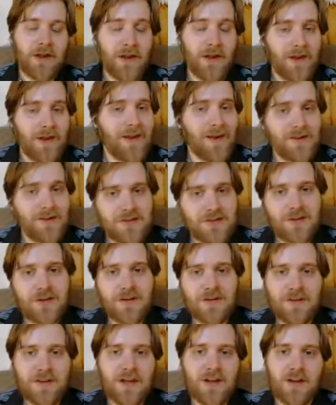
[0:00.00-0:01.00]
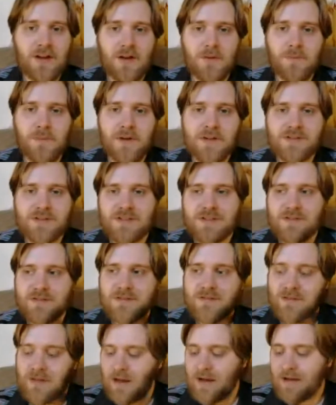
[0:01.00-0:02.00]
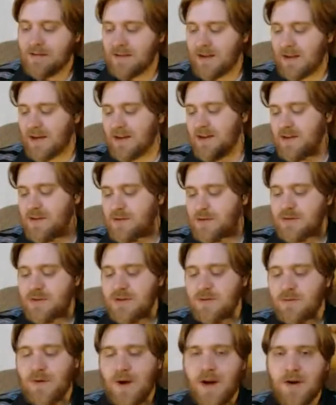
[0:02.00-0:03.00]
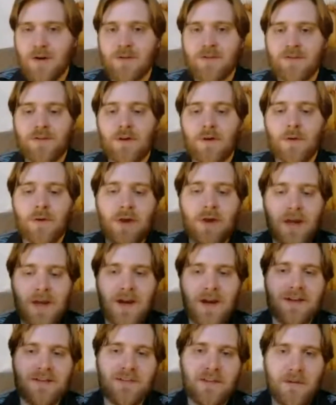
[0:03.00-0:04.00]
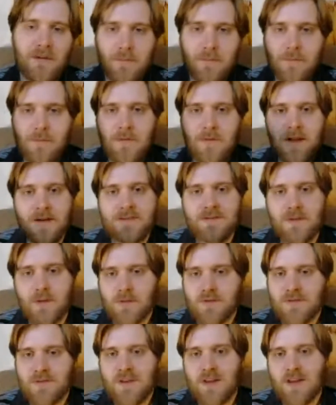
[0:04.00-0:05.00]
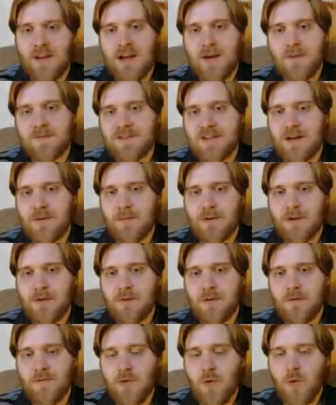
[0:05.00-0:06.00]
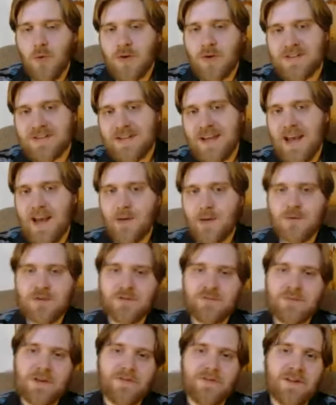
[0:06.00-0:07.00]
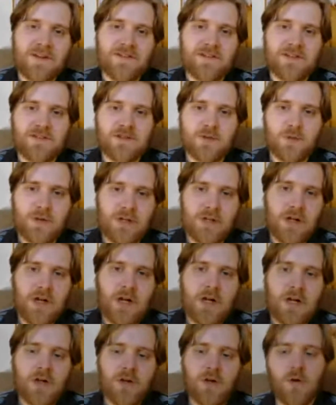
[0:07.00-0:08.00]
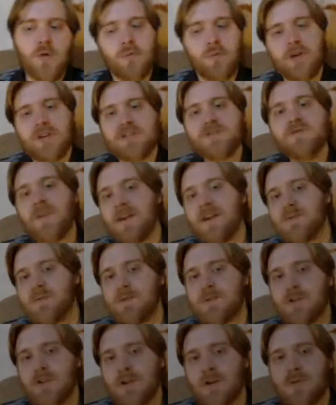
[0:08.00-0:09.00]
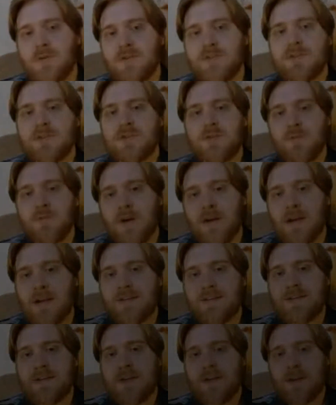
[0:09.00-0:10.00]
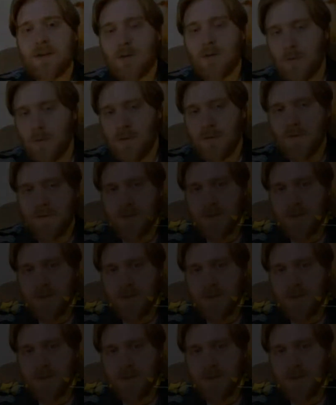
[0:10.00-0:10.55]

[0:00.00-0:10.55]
it should get a good budget, and it's got an interesting writer. So hit us up. Let us know what you think. Comments down below, of course, at Worst of My Face on Twitter. Google Plus and Facebook. Always good ways of getting a hold of